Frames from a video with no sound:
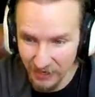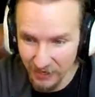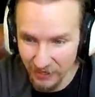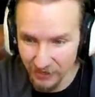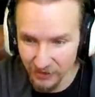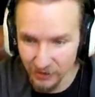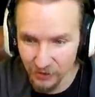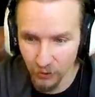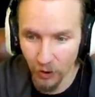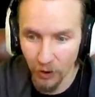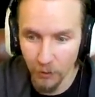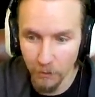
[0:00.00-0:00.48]

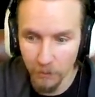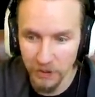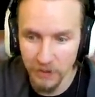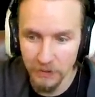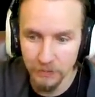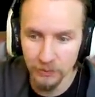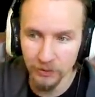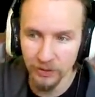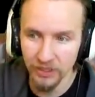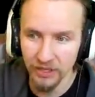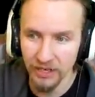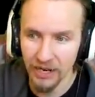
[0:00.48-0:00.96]
So are
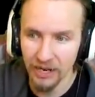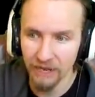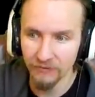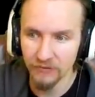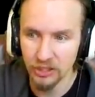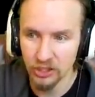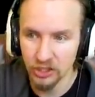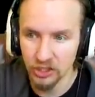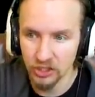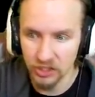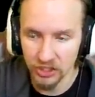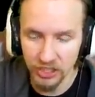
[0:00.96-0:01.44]
people going to have to
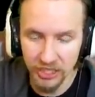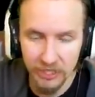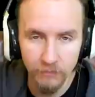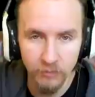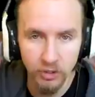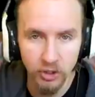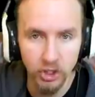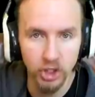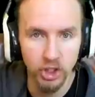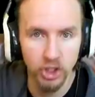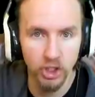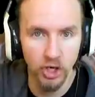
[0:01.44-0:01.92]
just keep
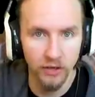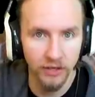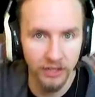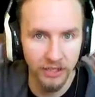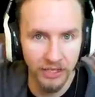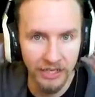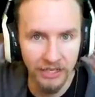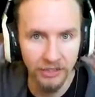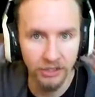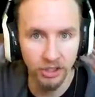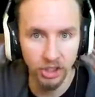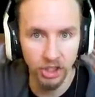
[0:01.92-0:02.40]

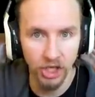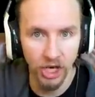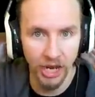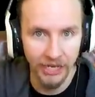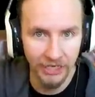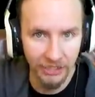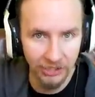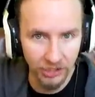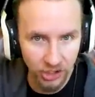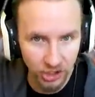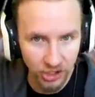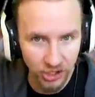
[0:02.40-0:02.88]
chunking
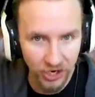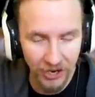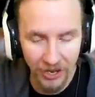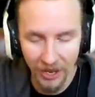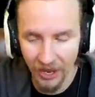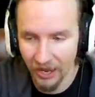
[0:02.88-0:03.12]
change?